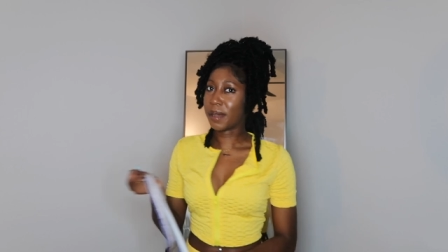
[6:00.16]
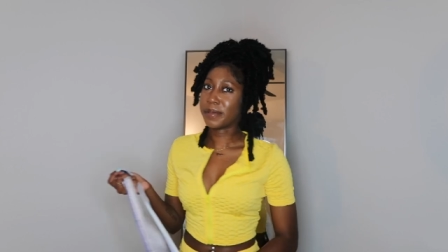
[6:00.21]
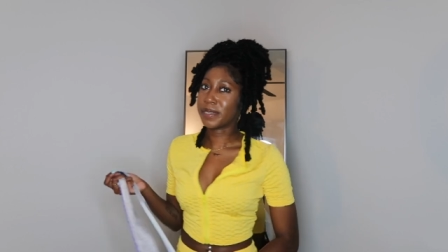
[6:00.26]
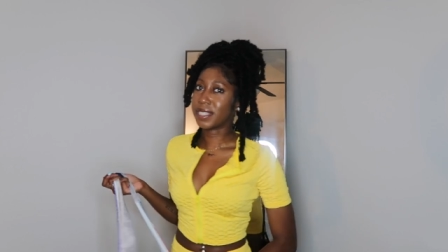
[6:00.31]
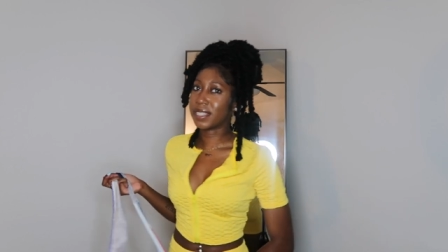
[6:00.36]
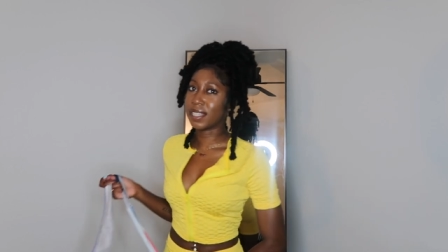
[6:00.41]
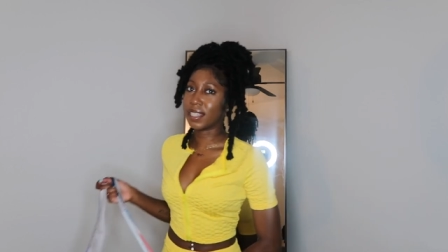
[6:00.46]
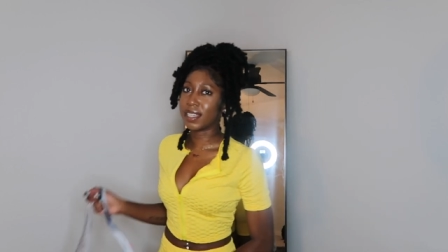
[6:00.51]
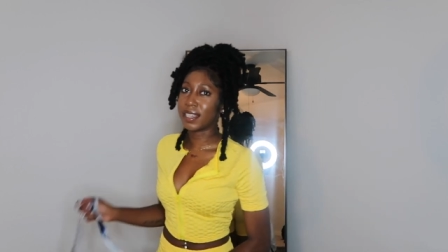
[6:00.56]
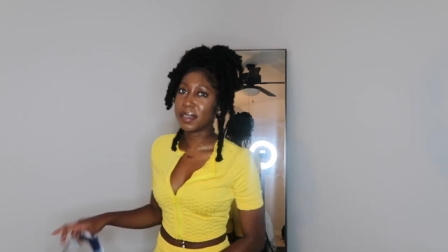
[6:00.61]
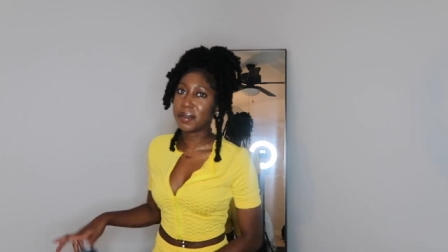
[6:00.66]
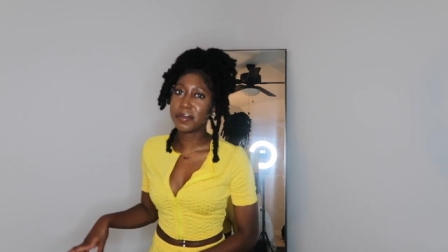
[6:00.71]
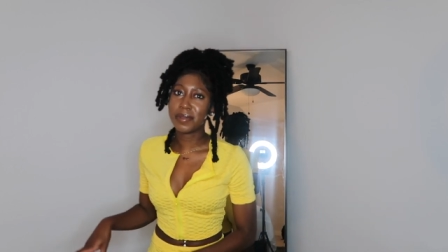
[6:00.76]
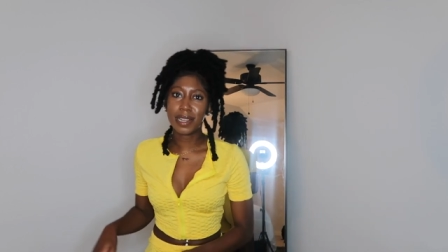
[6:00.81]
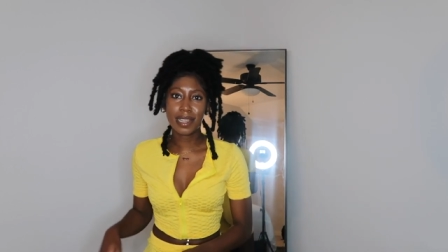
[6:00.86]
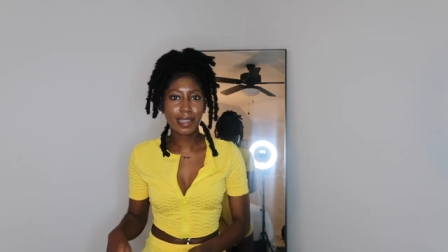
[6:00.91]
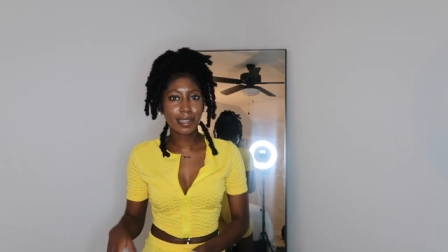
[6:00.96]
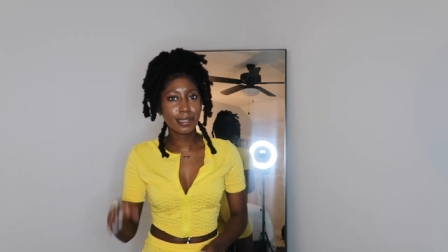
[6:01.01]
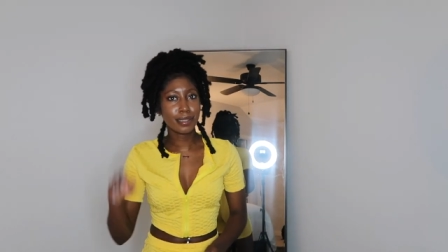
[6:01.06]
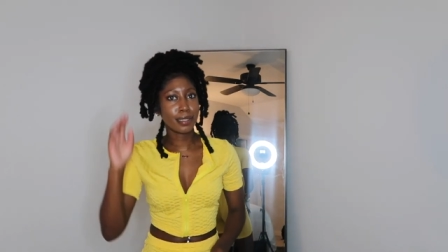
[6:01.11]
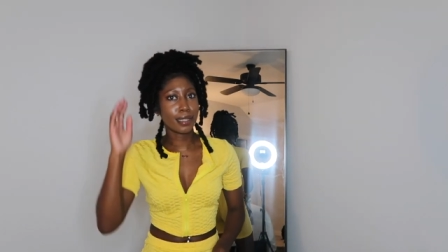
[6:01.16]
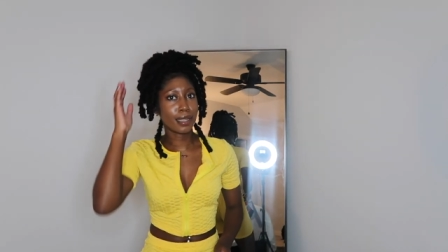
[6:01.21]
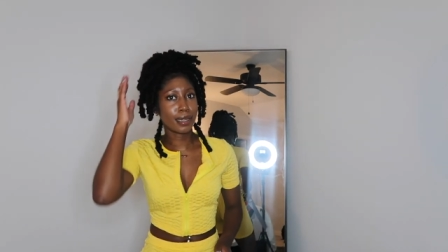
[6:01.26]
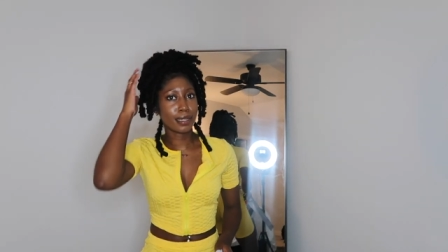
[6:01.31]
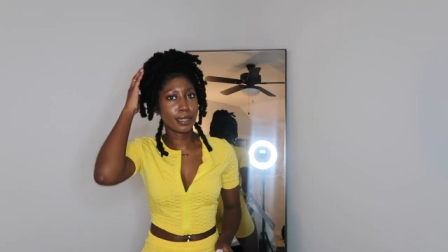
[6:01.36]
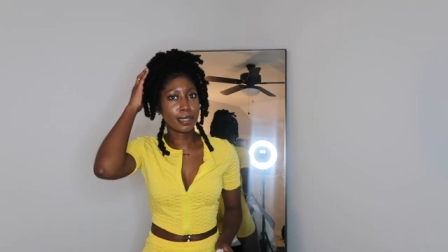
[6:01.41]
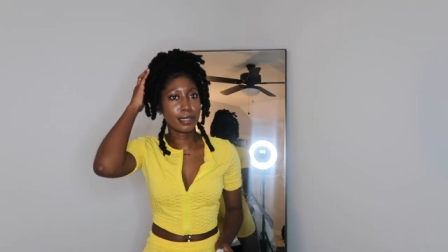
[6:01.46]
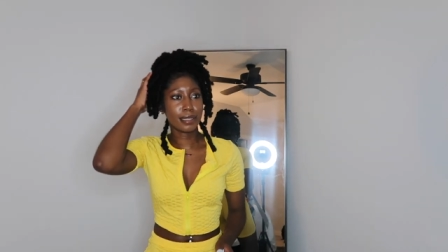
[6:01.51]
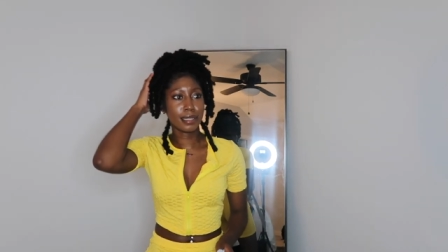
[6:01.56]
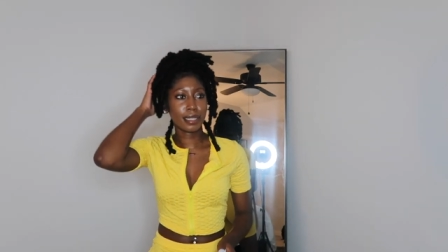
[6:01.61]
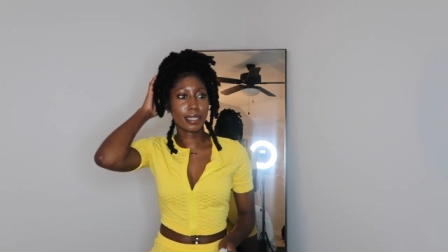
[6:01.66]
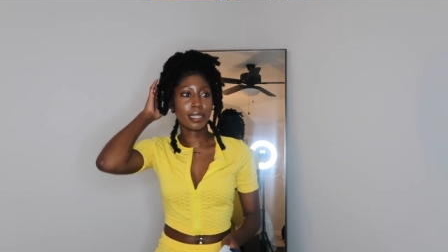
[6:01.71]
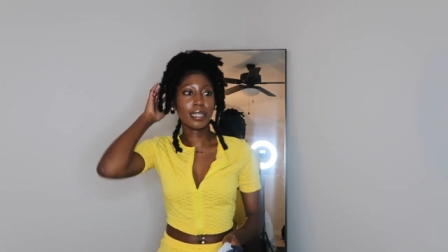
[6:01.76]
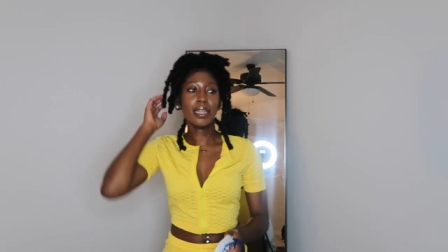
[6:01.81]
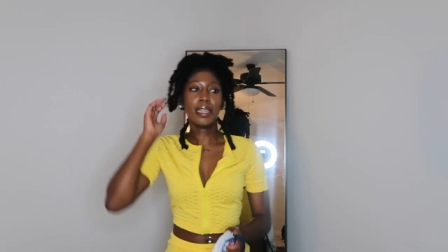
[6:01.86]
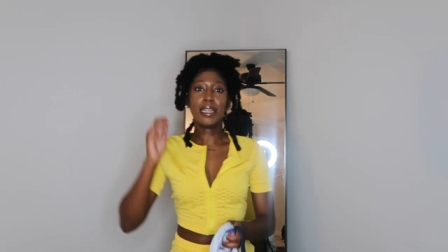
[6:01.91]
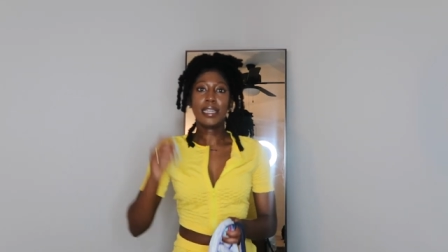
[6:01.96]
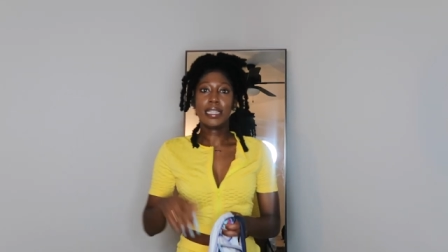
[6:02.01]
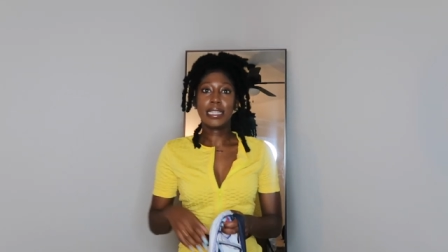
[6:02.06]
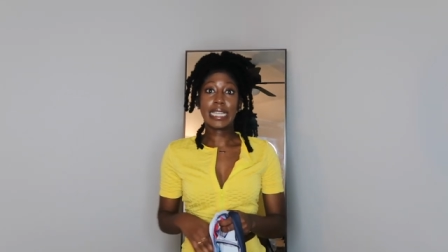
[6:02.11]
I was thinking, but I got a lot of color,
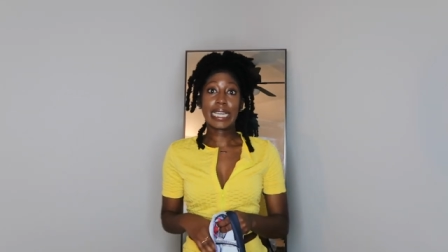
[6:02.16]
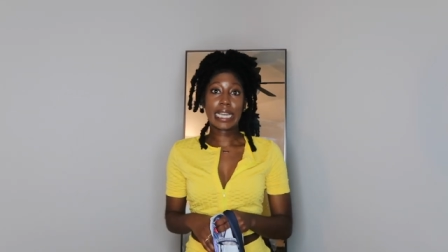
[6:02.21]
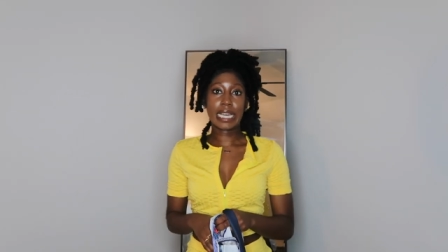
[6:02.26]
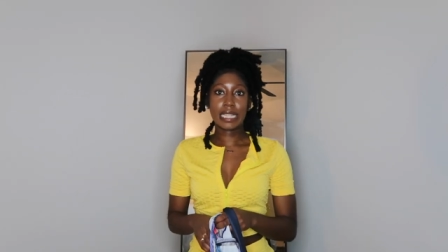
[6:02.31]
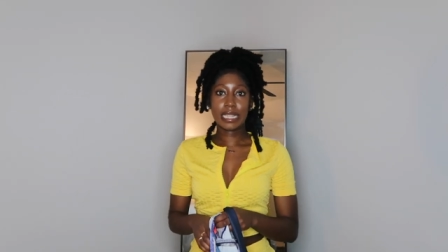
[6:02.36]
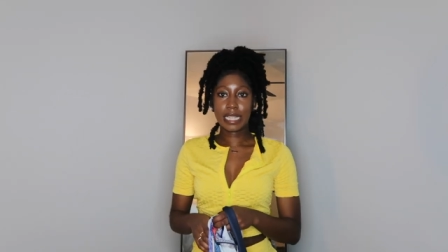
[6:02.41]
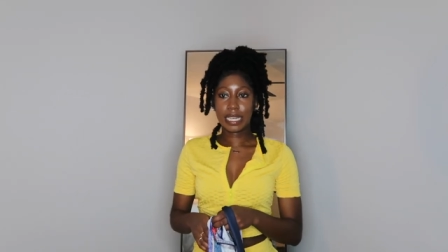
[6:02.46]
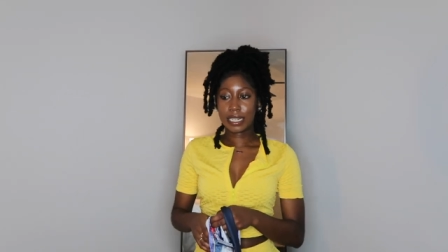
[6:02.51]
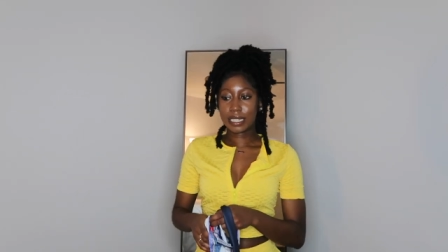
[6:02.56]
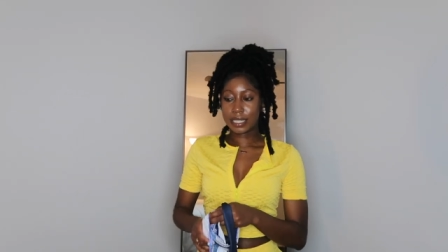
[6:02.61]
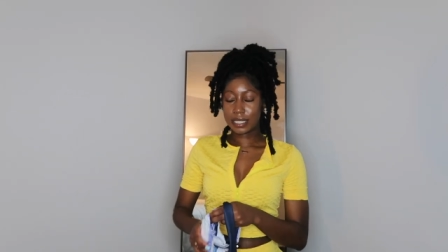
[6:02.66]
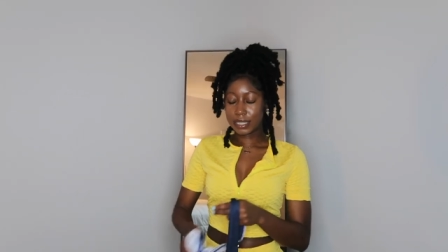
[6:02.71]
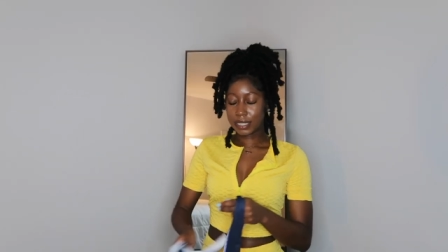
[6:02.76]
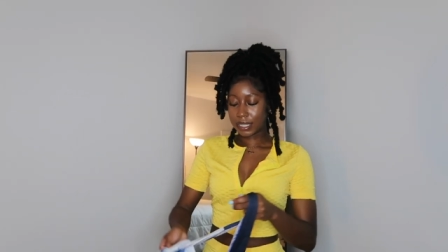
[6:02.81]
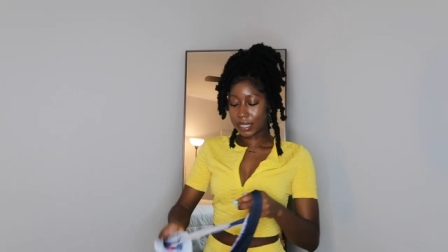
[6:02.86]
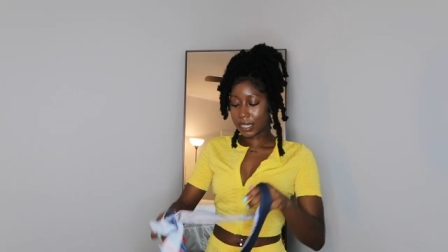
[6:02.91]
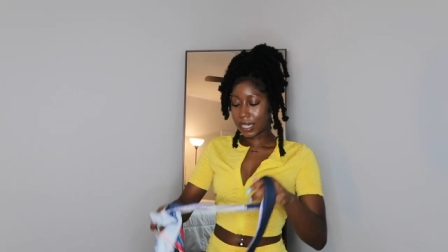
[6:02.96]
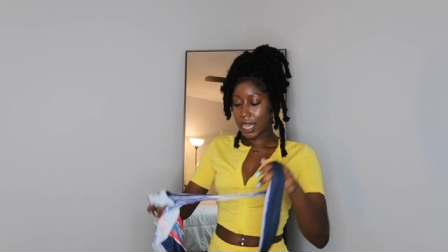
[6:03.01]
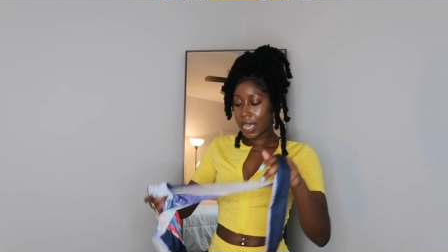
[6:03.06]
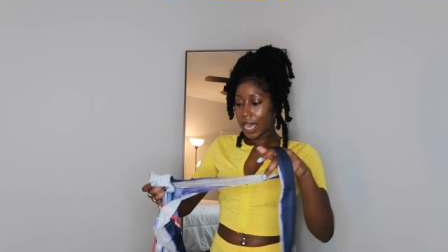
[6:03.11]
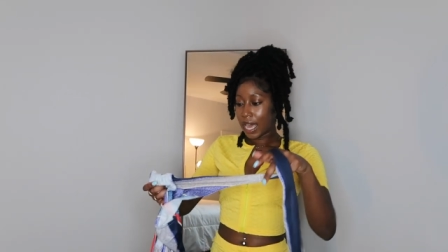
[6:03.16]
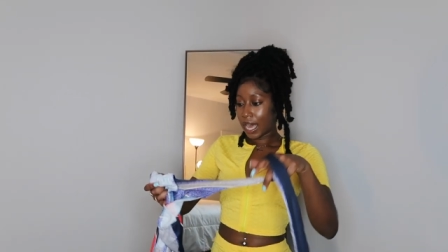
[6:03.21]
like a lot of color.